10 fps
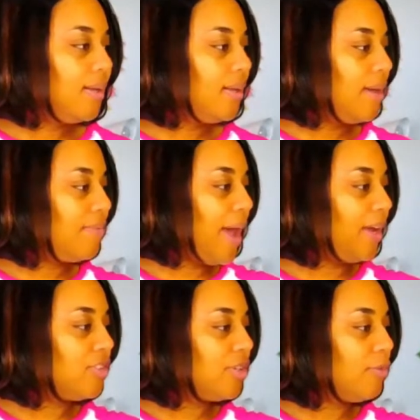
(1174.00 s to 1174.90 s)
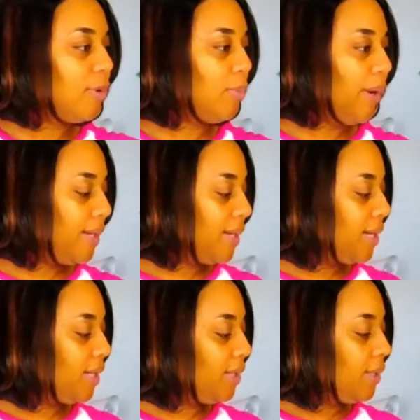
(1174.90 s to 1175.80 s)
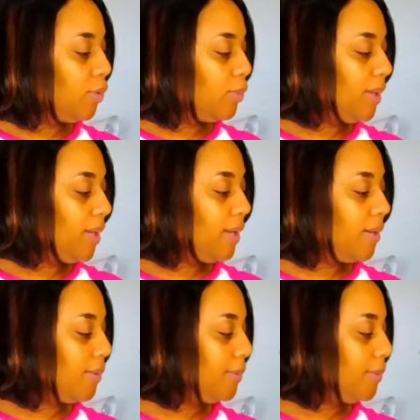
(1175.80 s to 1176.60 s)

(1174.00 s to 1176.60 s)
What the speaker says: They've actually rebranded it a little bit.